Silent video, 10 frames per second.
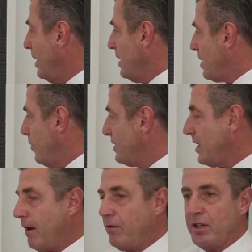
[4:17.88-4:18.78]
So a
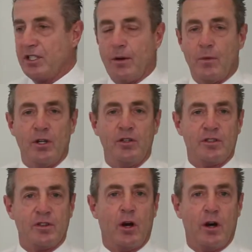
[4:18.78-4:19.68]
Java is someone
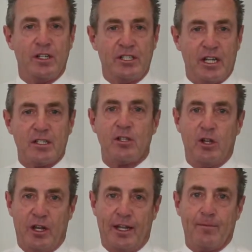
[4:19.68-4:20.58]
who's just
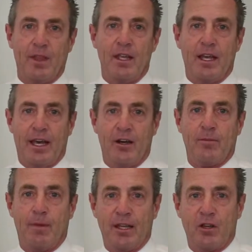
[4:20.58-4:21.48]
learning how to
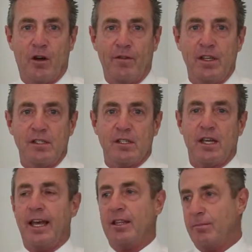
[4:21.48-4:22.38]
make coffees,
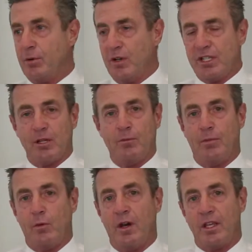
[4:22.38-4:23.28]
and the barista will
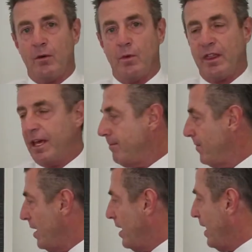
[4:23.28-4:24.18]
be working with them.
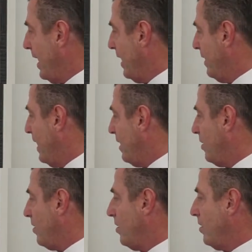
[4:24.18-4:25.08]
And
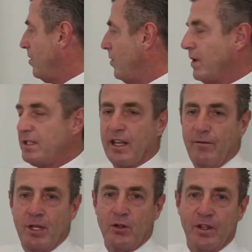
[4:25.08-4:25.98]
then once
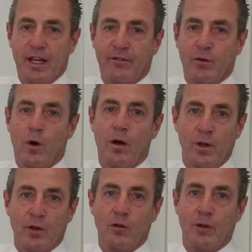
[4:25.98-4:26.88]
they've been doing that for a while,
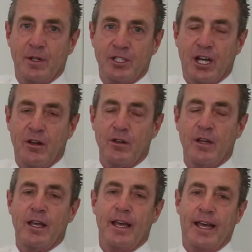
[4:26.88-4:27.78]
we call them a Joe.
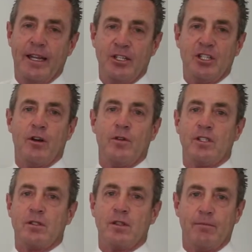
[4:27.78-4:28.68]
And a Joe
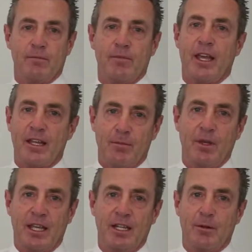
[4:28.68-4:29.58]
is, they can
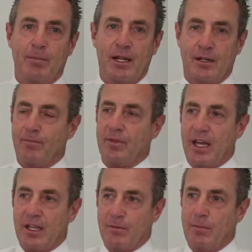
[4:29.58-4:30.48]
be independent.
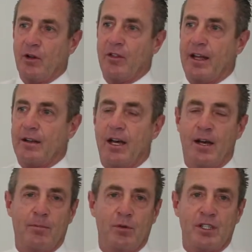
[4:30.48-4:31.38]
They can be on that
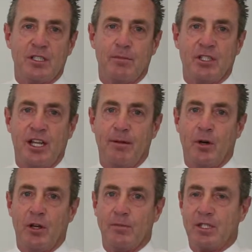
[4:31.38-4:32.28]
barista machine
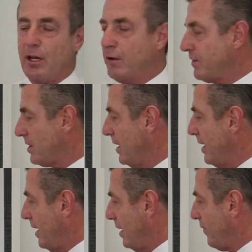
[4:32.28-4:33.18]
by themselves.
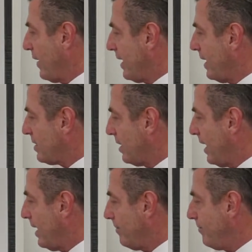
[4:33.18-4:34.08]
And if they get to
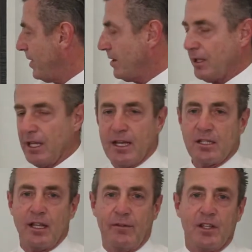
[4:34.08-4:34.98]
there, the
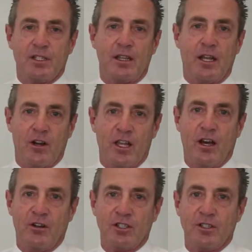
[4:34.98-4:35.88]
last level is that they're a
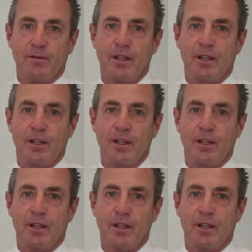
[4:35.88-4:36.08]
coach.